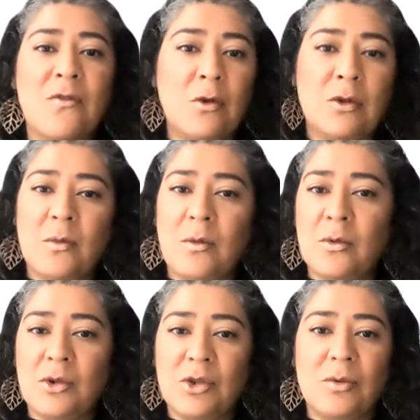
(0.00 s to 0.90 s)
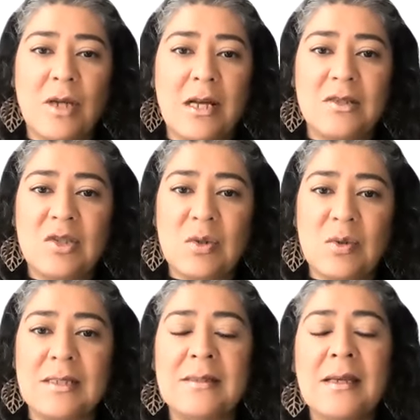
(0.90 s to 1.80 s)
vulnerable
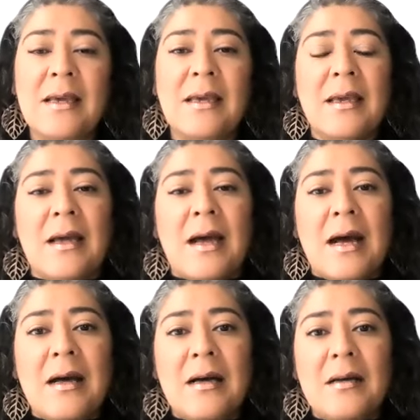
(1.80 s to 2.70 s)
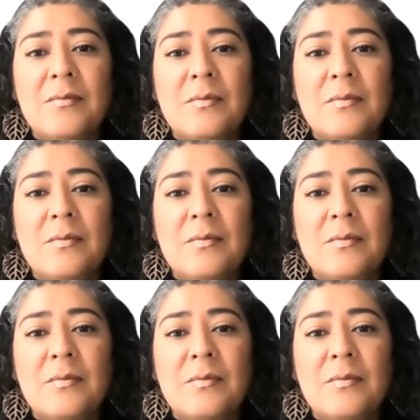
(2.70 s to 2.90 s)
students. Uh,